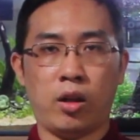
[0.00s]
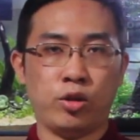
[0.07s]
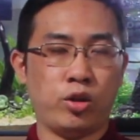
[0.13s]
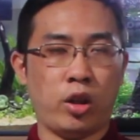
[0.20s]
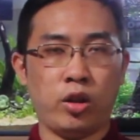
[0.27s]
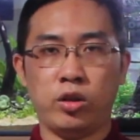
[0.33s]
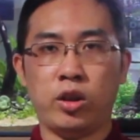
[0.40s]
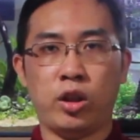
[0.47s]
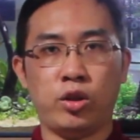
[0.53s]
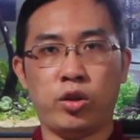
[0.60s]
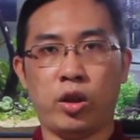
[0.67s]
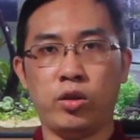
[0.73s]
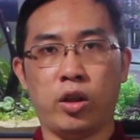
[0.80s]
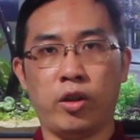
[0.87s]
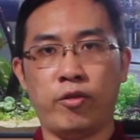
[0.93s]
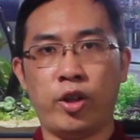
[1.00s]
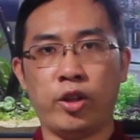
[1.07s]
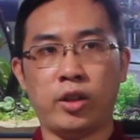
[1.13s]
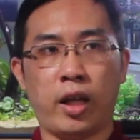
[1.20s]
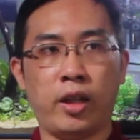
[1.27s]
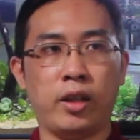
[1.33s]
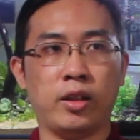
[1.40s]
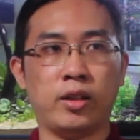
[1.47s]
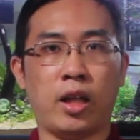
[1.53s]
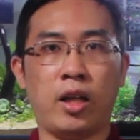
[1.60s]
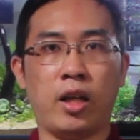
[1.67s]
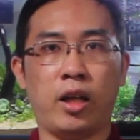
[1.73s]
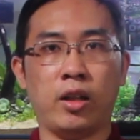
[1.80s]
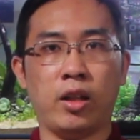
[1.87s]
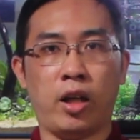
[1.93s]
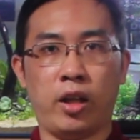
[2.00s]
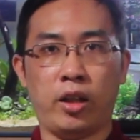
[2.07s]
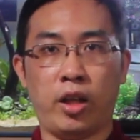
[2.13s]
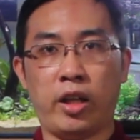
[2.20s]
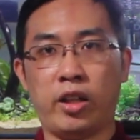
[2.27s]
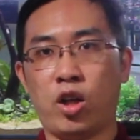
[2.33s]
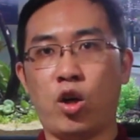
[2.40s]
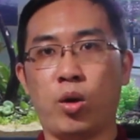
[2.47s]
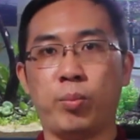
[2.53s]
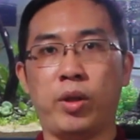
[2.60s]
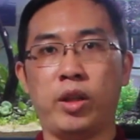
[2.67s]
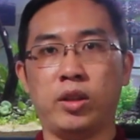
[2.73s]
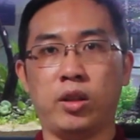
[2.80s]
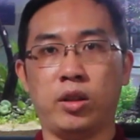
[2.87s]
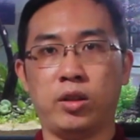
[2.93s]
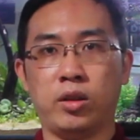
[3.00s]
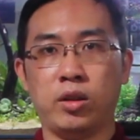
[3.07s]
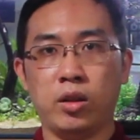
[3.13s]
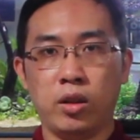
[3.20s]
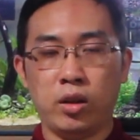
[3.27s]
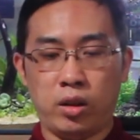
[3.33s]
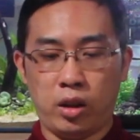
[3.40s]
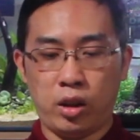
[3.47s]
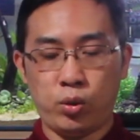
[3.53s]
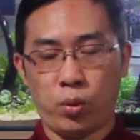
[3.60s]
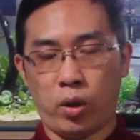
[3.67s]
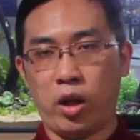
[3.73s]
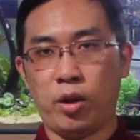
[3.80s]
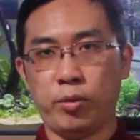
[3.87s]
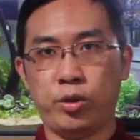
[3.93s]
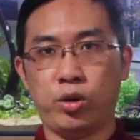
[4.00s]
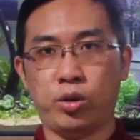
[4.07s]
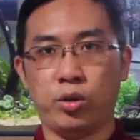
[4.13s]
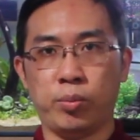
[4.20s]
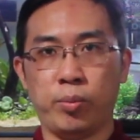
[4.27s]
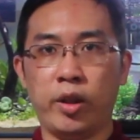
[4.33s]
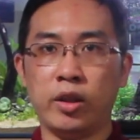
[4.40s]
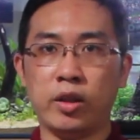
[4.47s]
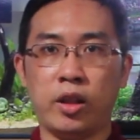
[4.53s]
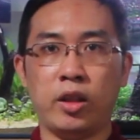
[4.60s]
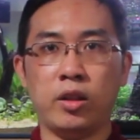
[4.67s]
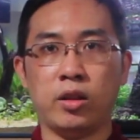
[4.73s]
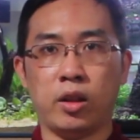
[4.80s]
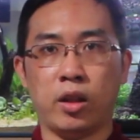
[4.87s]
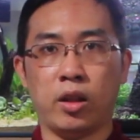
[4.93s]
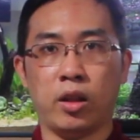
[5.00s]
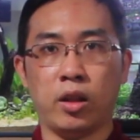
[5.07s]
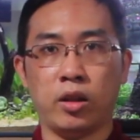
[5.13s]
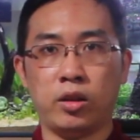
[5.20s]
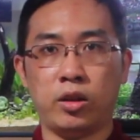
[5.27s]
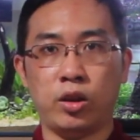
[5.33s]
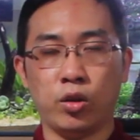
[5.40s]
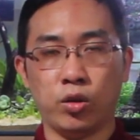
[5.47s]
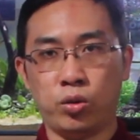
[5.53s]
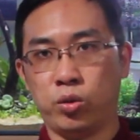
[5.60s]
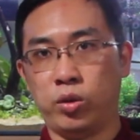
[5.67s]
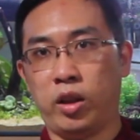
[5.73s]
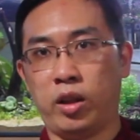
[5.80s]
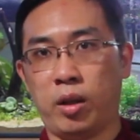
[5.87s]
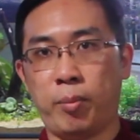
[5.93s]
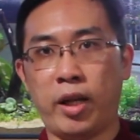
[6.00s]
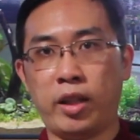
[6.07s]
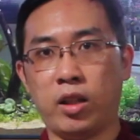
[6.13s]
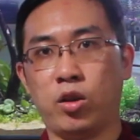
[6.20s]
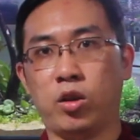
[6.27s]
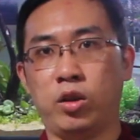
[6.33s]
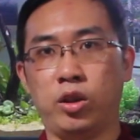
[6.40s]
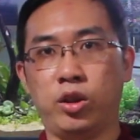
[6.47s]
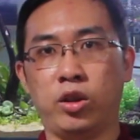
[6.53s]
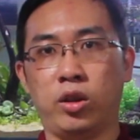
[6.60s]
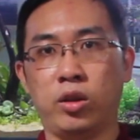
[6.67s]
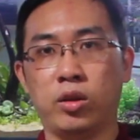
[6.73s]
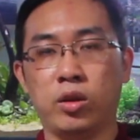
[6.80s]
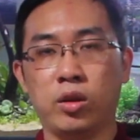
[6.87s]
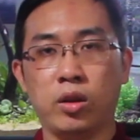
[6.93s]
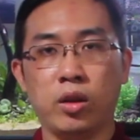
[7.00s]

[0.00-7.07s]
Just try to avoid any sunlight and any hot places. This will help to maintain the CO2 in a better condition.